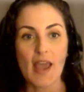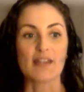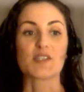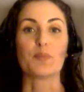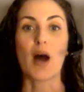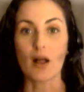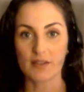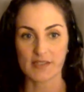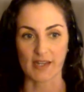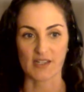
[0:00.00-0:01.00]
and to
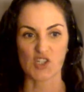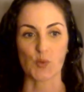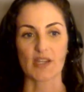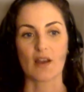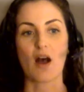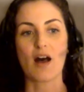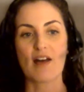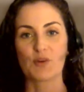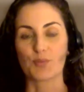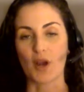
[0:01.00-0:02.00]
politics, so we can all
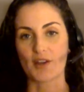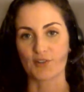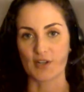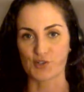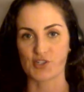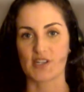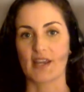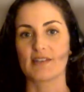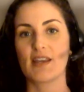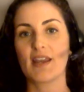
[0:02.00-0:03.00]
have a broader
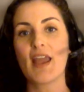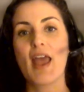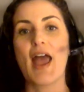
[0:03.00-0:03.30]
understanding